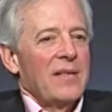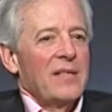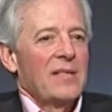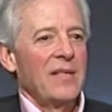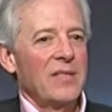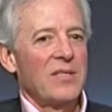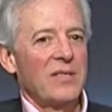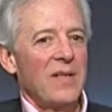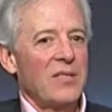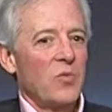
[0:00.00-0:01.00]

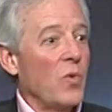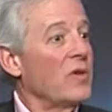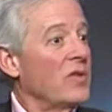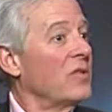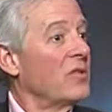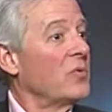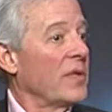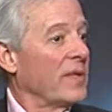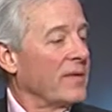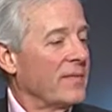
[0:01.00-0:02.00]
It's what do you do
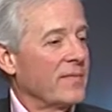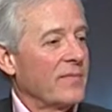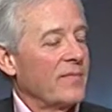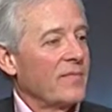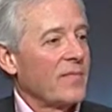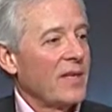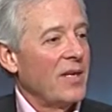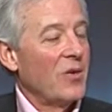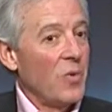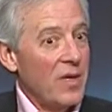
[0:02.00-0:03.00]
with it? You
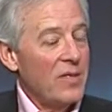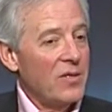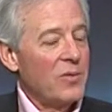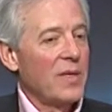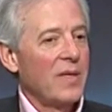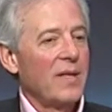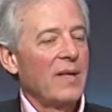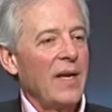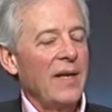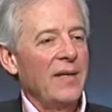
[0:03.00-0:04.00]
know, what do you do with it?
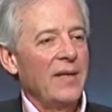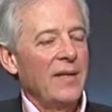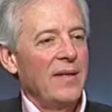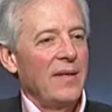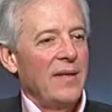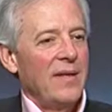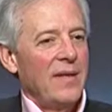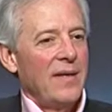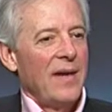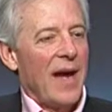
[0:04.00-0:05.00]
And
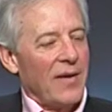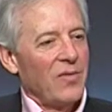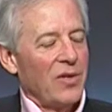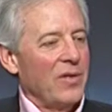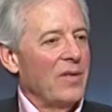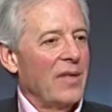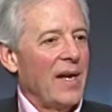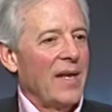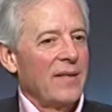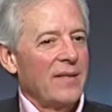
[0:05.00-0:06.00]
I've learned
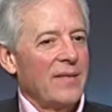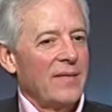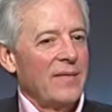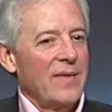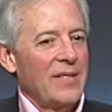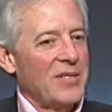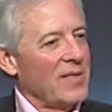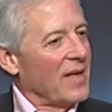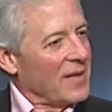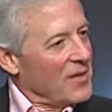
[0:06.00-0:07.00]
that it's
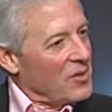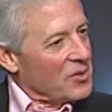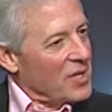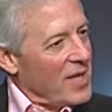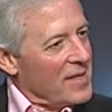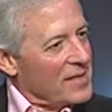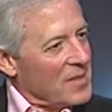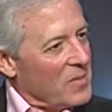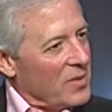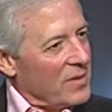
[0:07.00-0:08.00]
like the old Chinese
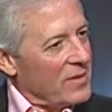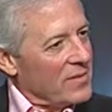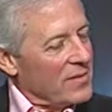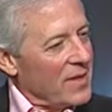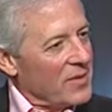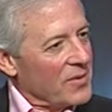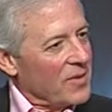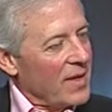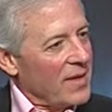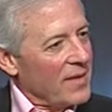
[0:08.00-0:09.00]
symbol, you
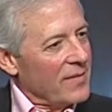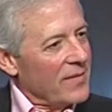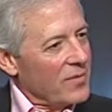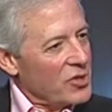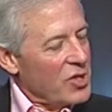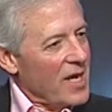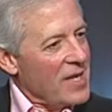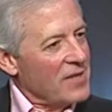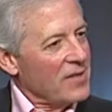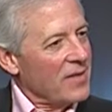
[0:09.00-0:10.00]
know, for
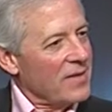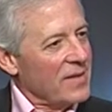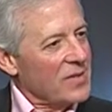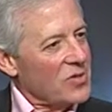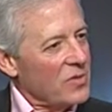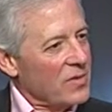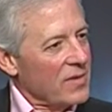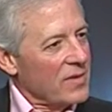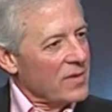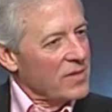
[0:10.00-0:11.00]
change is
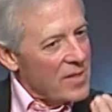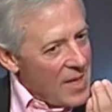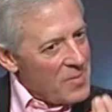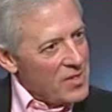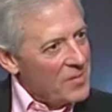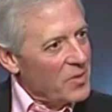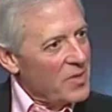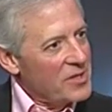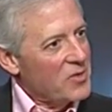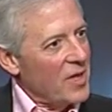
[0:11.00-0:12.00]
the same symbol
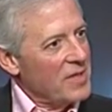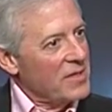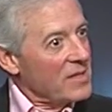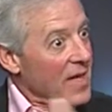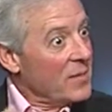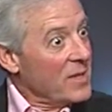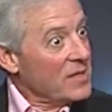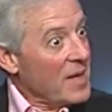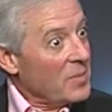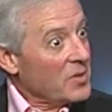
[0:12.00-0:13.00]
means crisis and it
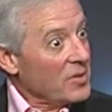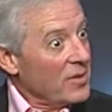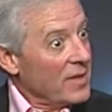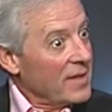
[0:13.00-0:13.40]
means opportunity.